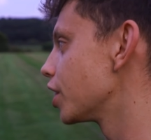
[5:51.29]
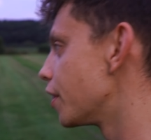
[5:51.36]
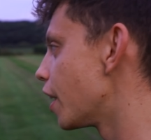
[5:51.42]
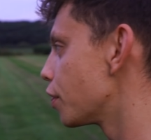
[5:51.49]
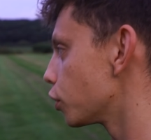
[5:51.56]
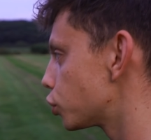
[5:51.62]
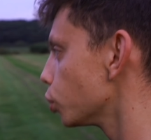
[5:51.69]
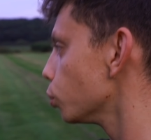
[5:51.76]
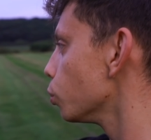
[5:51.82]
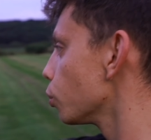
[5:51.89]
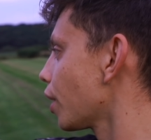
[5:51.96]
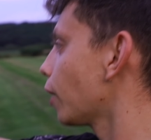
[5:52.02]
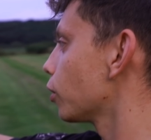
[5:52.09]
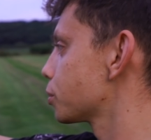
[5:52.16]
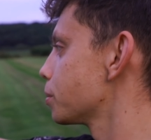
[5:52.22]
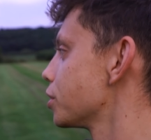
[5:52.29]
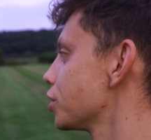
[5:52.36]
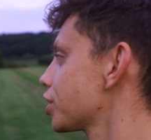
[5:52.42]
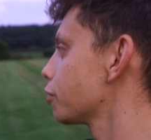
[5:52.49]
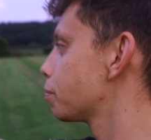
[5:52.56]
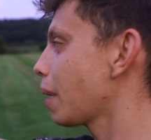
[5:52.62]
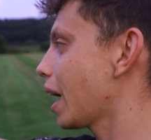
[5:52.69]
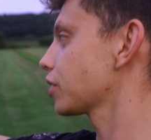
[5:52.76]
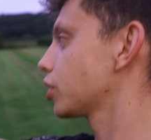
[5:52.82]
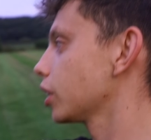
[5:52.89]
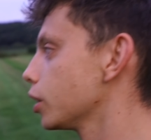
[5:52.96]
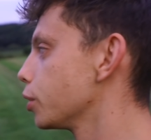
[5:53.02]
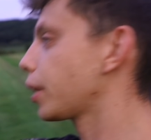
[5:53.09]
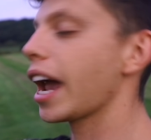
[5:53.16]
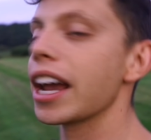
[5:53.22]
and then the tool that I was meant to give back to
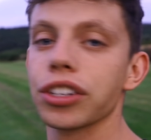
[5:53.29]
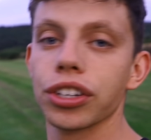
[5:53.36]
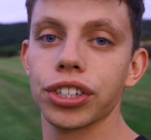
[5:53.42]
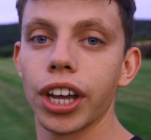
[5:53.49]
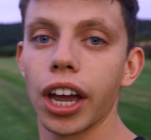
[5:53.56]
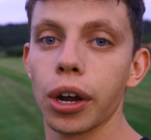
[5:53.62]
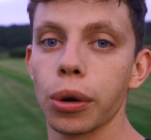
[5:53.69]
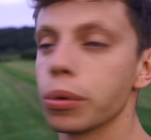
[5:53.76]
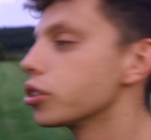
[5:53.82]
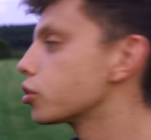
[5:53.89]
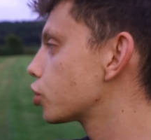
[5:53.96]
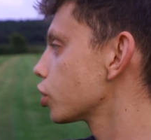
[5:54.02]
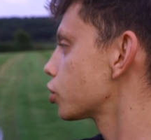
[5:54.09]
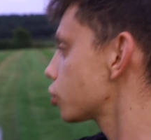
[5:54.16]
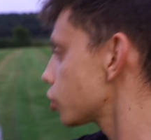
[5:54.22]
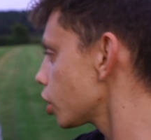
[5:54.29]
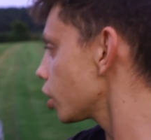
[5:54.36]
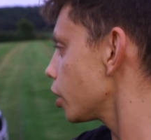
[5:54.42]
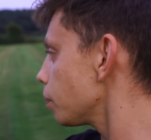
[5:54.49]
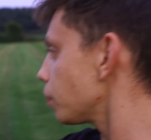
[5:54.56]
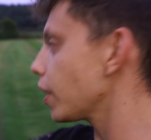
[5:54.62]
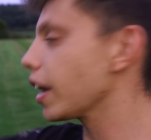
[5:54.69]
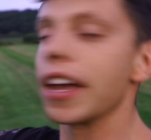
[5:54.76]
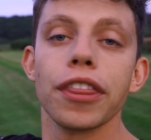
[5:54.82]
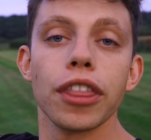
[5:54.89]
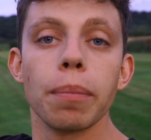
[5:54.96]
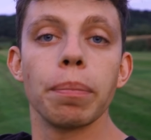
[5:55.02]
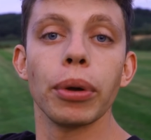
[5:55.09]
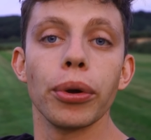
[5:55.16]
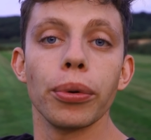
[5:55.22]
Luke ages ago was just in
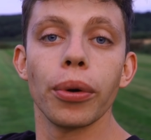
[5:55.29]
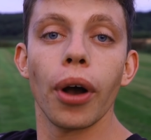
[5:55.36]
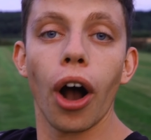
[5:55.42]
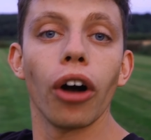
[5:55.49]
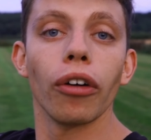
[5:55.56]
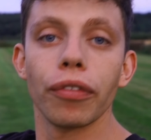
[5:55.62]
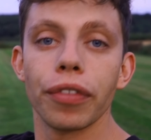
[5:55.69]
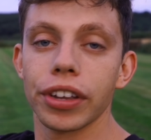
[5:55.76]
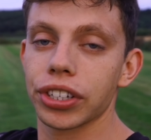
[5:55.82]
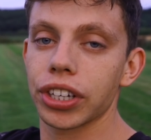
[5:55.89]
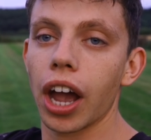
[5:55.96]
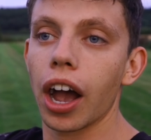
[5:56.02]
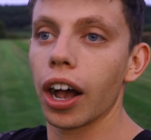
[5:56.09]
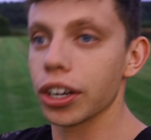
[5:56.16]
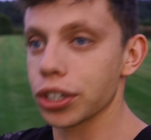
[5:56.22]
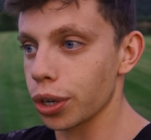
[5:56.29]
the boot of this car.